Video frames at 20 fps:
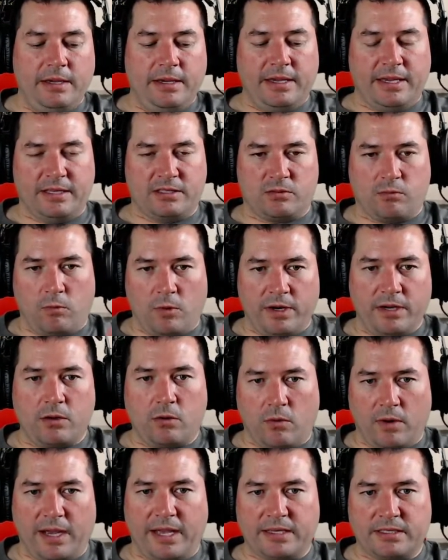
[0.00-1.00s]
It's one
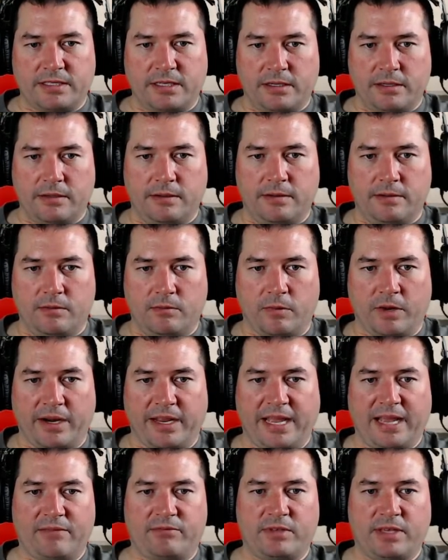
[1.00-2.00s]
quest where you
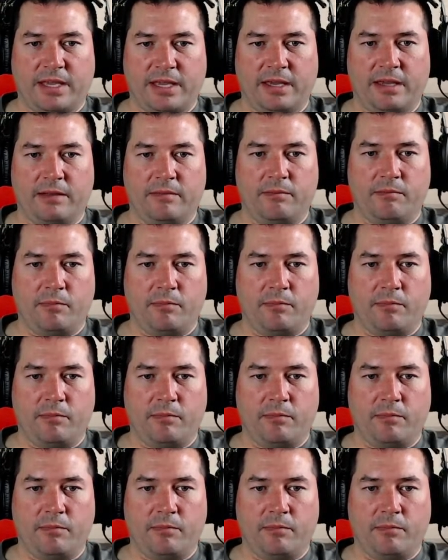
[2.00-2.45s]
have to get